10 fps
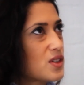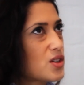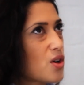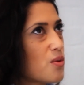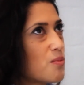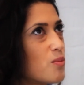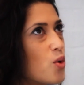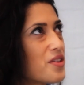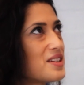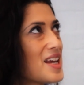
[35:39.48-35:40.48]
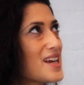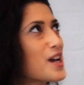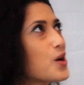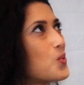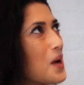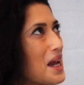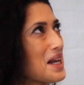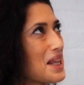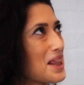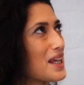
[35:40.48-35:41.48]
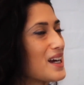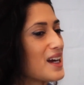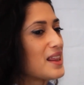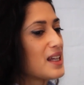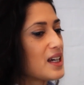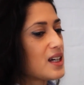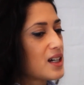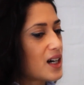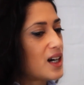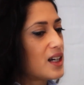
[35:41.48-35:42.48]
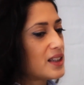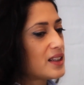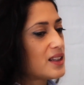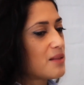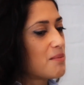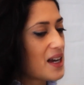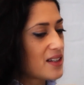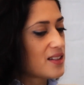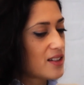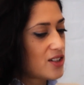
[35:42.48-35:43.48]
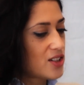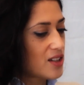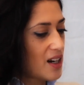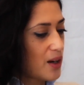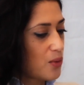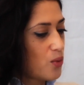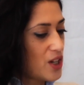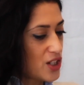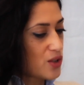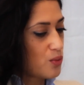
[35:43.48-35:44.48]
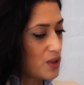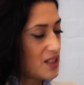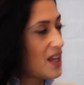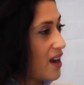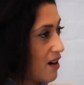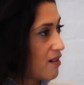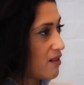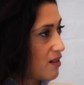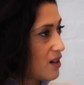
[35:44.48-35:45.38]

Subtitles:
So more than taking away anything, I think the message that I wish was there